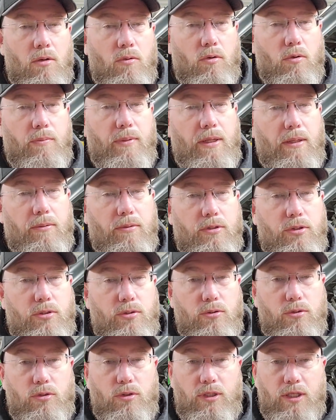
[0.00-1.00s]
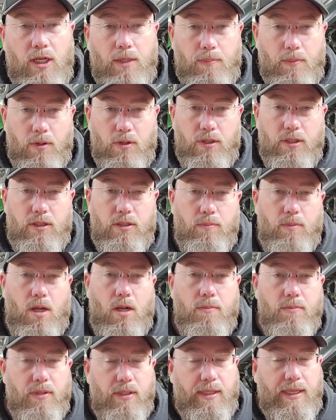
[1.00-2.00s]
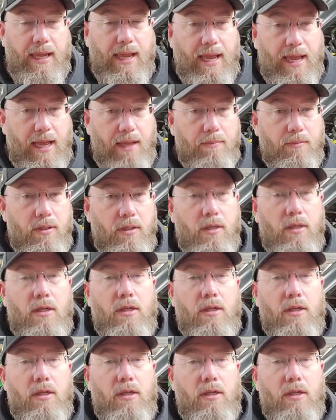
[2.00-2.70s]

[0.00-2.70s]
We'll be able to clean up underneath the bottom of the cab,